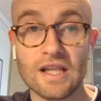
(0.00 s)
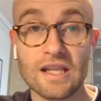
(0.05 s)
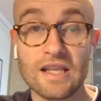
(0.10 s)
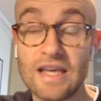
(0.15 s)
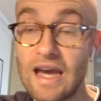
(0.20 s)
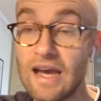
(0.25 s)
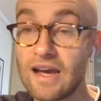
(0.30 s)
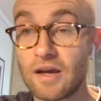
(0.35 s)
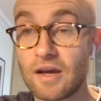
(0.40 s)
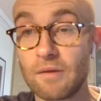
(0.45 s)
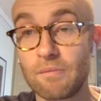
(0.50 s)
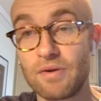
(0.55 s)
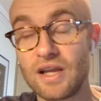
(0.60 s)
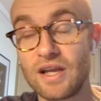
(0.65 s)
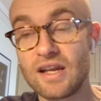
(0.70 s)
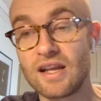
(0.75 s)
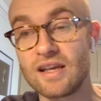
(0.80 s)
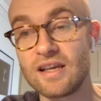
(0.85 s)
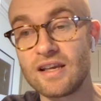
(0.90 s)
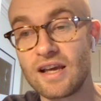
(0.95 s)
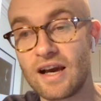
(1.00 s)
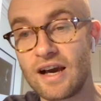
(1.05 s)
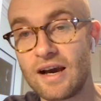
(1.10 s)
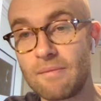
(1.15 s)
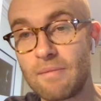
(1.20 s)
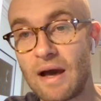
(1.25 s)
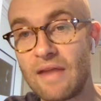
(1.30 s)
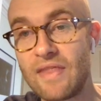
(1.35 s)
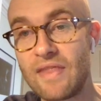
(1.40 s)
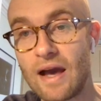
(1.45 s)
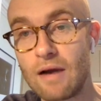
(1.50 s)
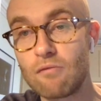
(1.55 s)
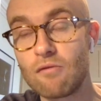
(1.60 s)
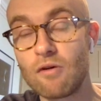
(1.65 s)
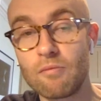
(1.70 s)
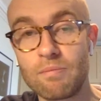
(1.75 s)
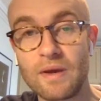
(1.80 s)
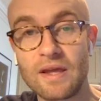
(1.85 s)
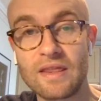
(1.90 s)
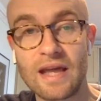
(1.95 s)
Yeah, completely. And that will
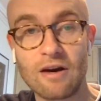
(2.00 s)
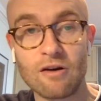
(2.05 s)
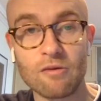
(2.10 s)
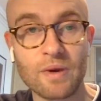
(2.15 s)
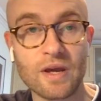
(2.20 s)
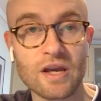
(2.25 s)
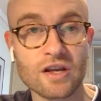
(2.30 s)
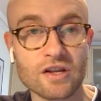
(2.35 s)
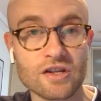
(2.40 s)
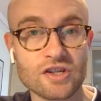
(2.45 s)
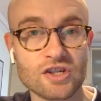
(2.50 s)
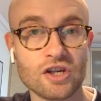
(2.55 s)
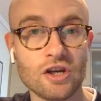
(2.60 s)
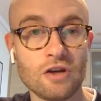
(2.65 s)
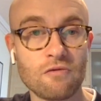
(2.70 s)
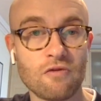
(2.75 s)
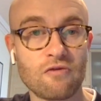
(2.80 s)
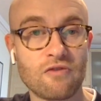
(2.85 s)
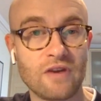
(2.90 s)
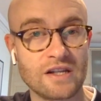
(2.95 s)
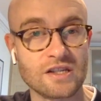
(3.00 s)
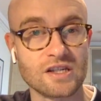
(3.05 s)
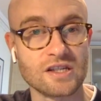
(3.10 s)
be a concern for France,